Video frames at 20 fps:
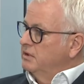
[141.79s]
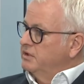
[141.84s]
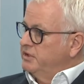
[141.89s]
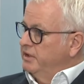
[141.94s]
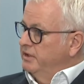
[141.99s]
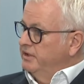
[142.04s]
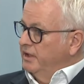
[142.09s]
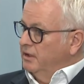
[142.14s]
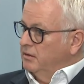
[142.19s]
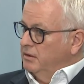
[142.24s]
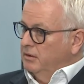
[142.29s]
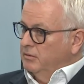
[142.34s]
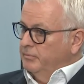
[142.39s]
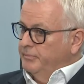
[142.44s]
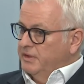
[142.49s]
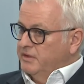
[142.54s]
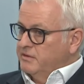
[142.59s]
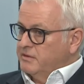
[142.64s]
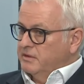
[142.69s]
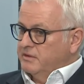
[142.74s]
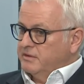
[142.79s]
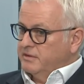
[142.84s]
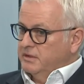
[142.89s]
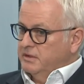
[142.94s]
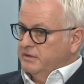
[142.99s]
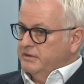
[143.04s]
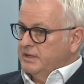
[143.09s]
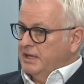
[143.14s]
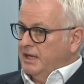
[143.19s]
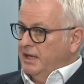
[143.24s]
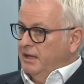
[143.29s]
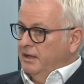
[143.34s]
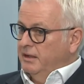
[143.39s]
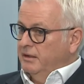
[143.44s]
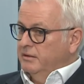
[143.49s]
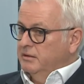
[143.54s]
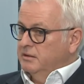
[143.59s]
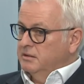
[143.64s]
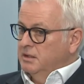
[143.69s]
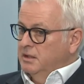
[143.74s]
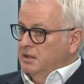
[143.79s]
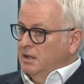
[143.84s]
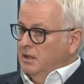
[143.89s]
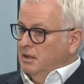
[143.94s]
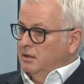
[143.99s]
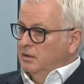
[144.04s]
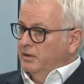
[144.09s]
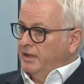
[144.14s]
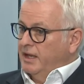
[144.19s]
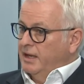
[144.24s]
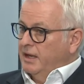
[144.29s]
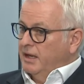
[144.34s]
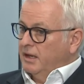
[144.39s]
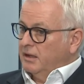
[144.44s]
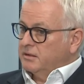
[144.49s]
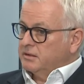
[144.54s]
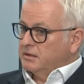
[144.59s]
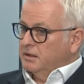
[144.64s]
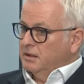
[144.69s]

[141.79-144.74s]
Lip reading: turning around businesses and looking at